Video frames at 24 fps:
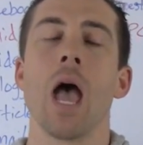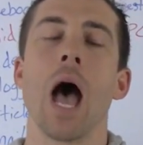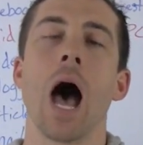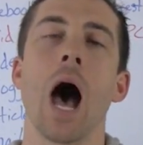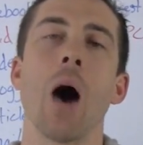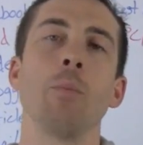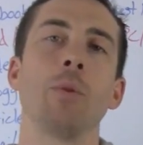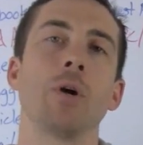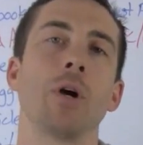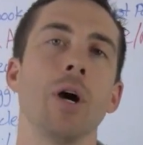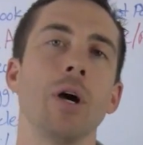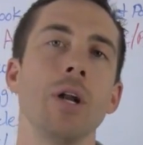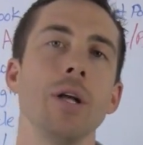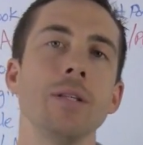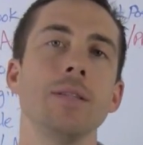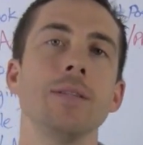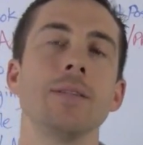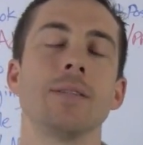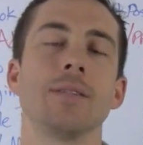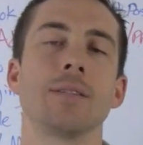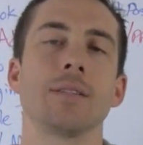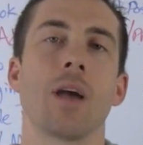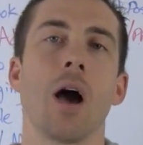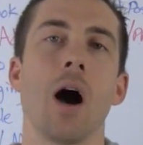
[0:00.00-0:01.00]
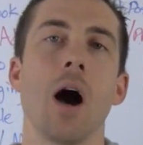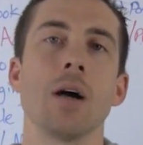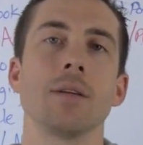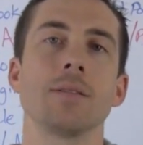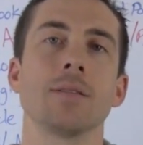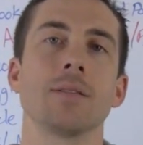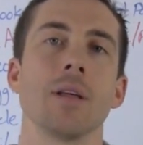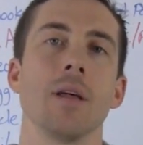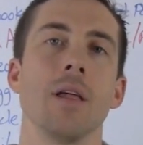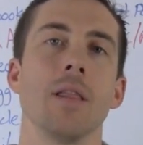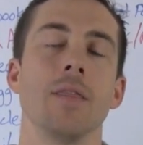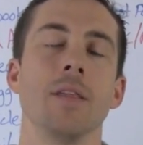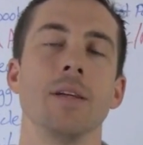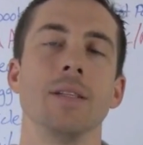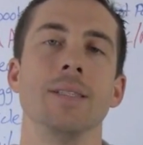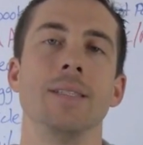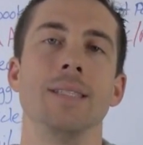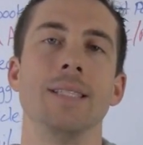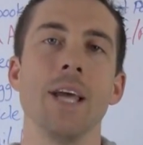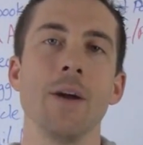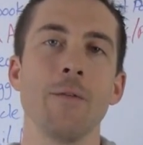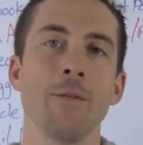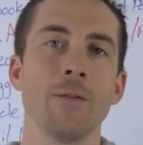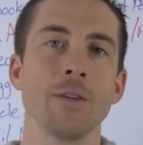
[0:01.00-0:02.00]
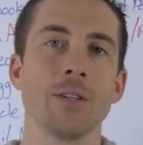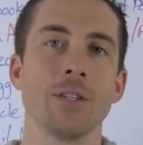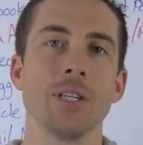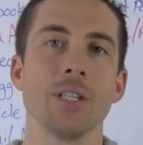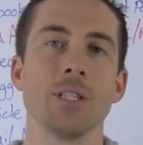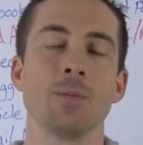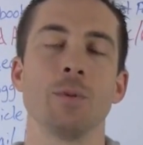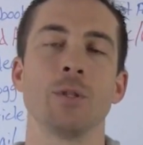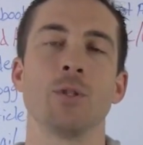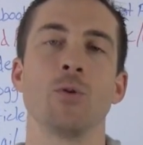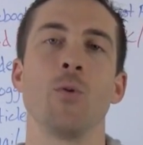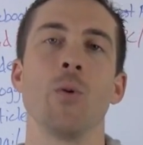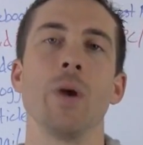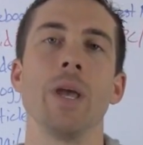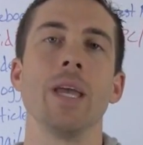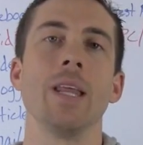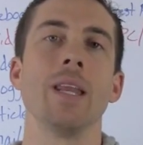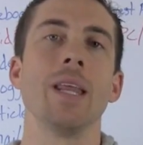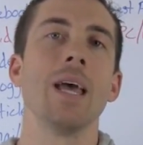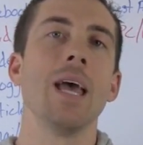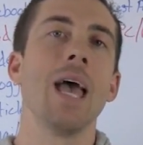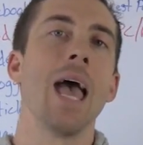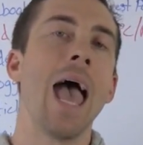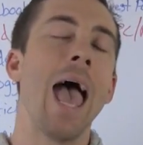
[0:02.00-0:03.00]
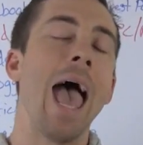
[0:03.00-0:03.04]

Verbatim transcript: I'm going to discuss the differences between